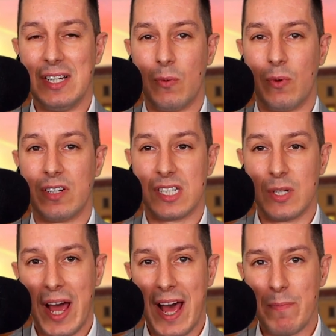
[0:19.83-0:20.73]
We're
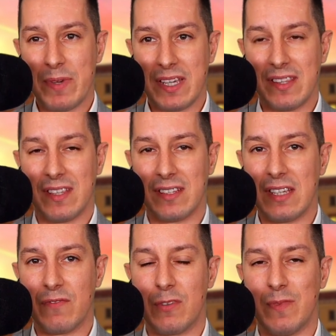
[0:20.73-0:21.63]
so happy that
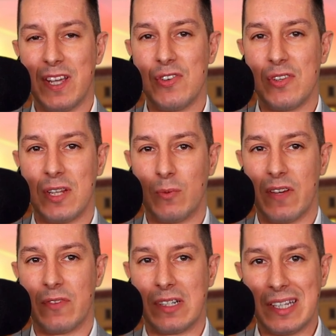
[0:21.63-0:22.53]
the information that we
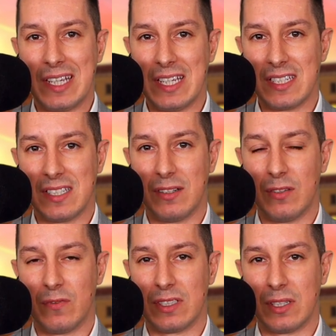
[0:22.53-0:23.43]
have released
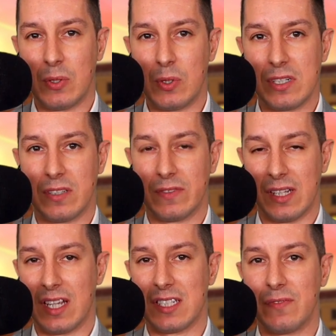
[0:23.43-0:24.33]
over the course of the
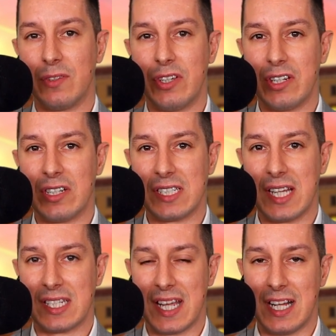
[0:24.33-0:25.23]
last few years
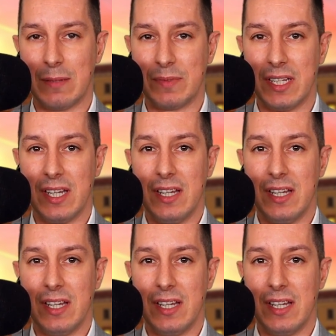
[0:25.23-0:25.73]
has helped